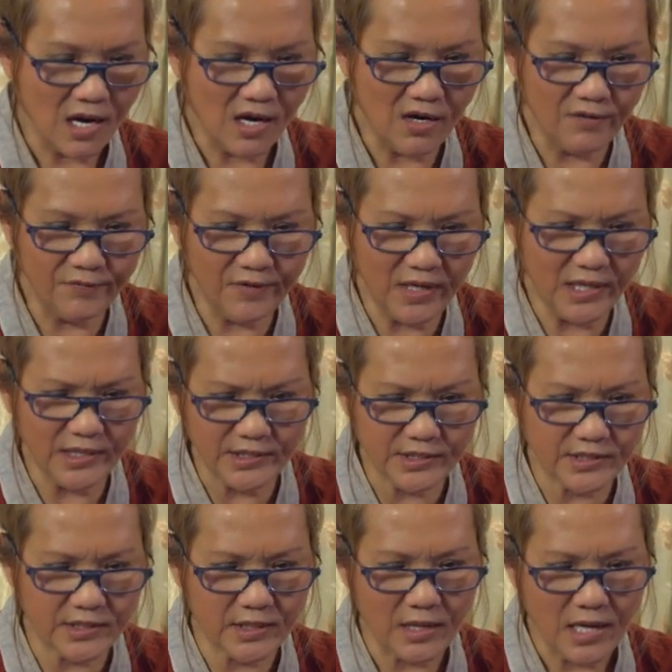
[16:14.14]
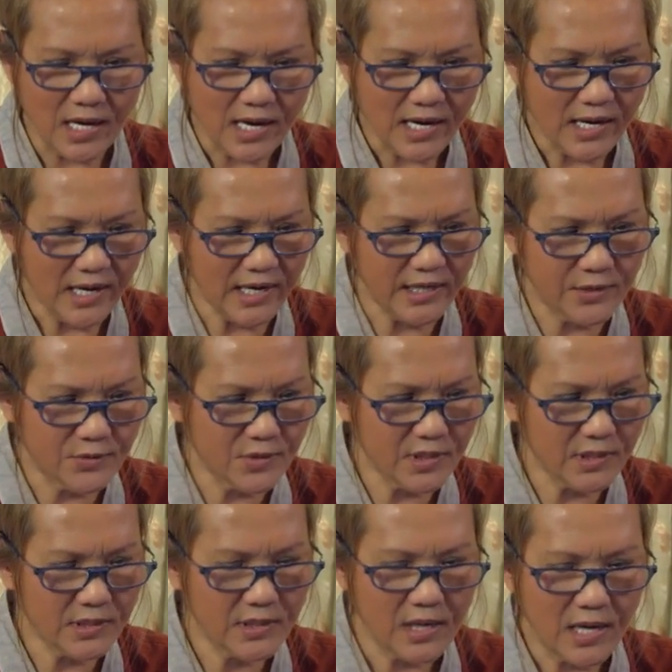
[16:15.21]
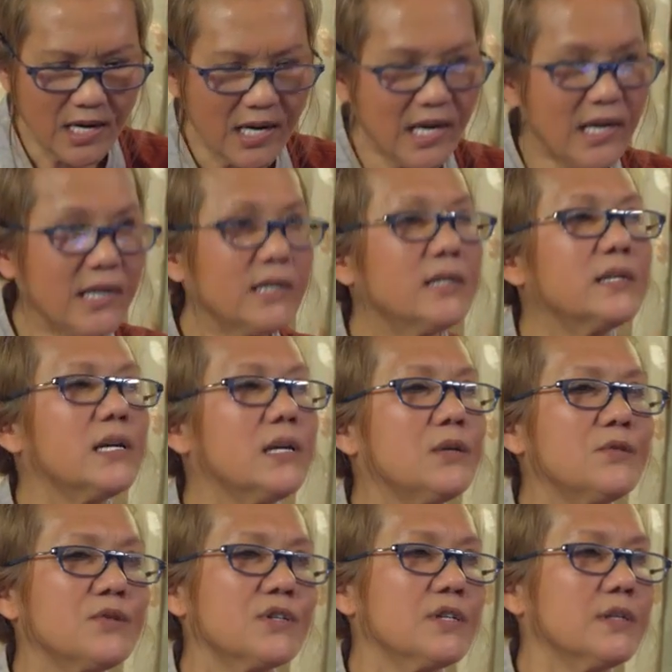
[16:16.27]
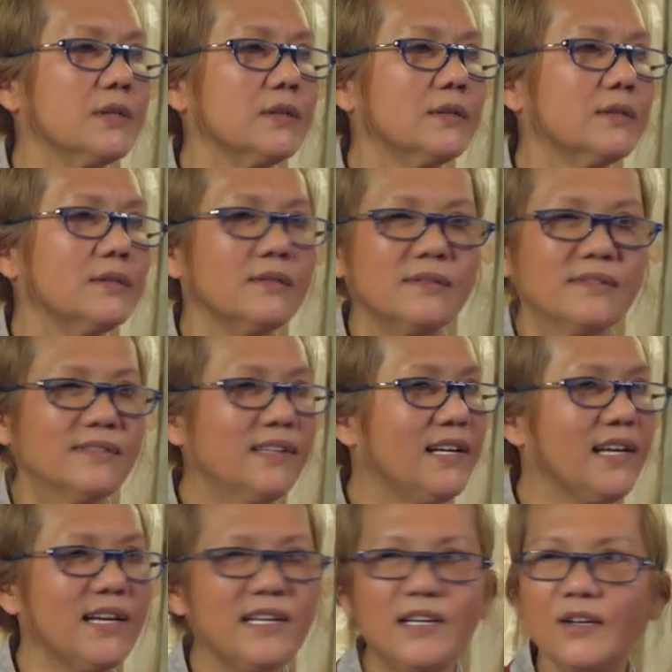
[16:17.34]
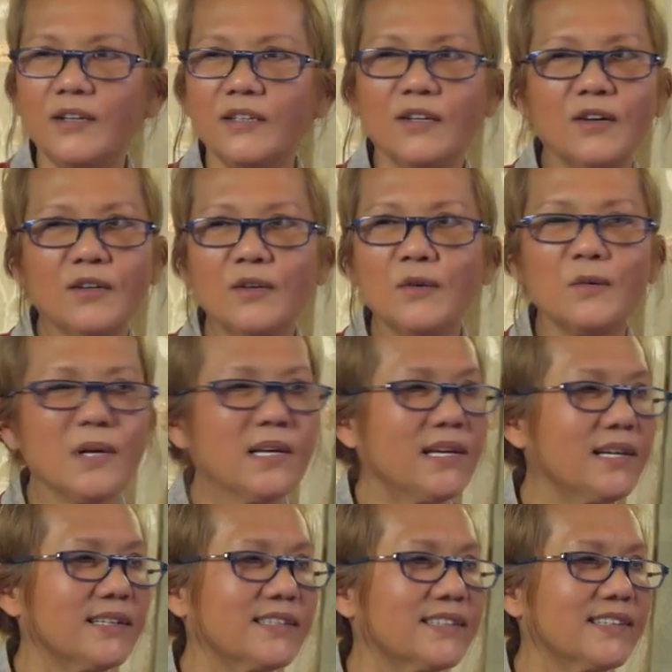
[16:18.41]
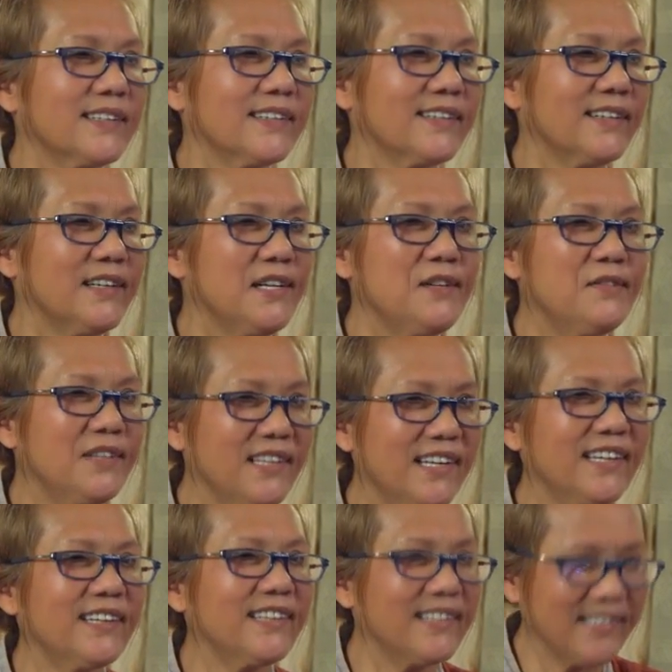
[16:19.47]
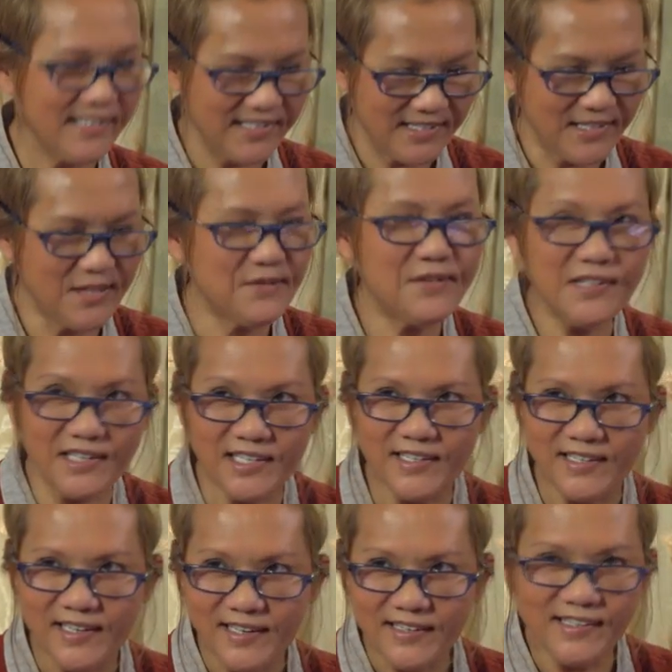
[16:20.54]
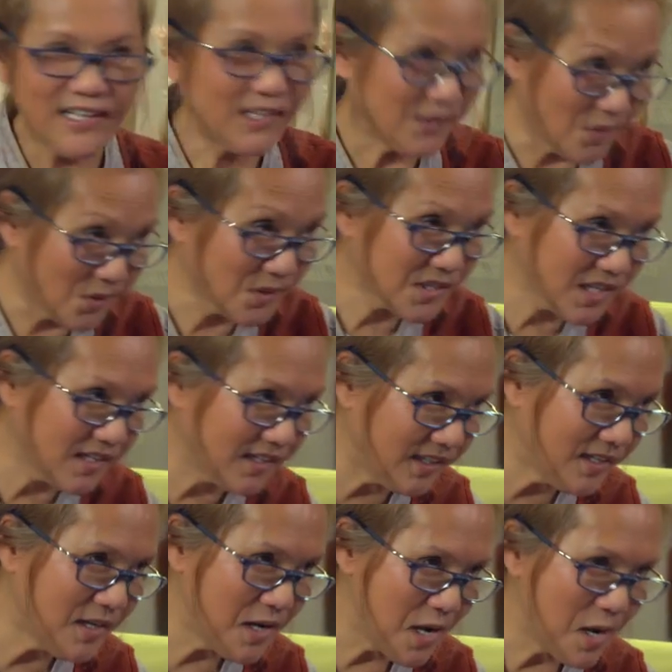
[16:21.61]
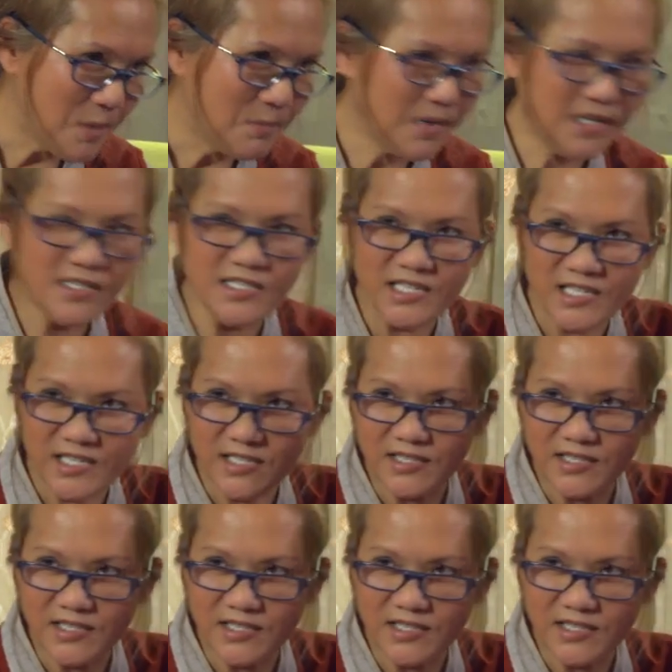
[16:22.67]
of lust, hatred, and delusion. They're not gone nowhere yet. Even then, they taught her, but she